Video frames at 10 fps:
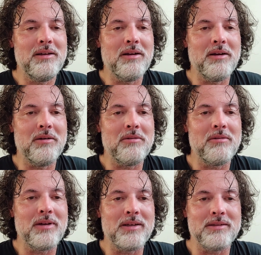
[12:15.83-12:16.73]

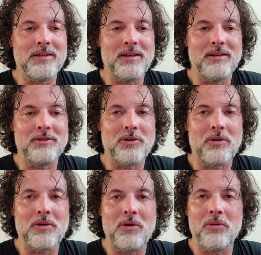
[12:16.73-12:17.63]
like I said, the
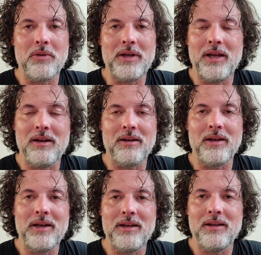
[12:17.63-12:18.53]
charcoal, the
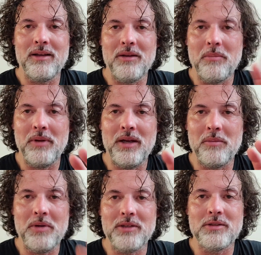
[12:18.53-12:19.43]
kindling, and then the
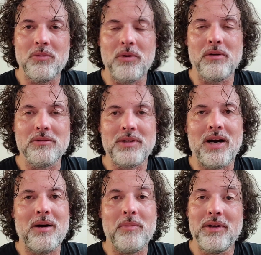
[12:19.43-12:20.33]
big piece of wood on
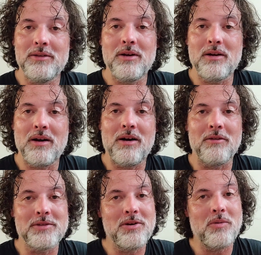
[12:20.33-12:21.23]
top. And it took
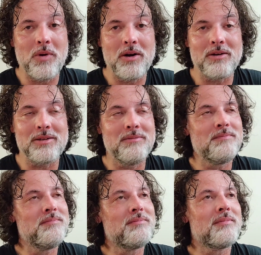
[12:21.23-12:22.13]
off, so it worked.
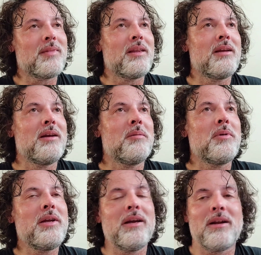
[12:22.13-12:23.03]

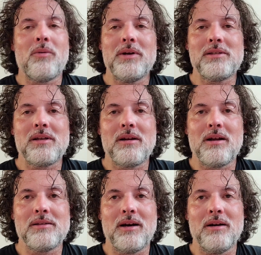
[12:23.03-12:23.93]
But again, I wasted a
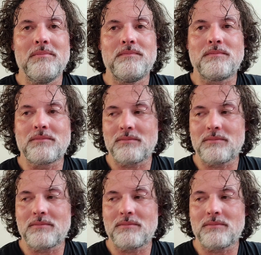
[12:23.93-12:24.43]
lot of time.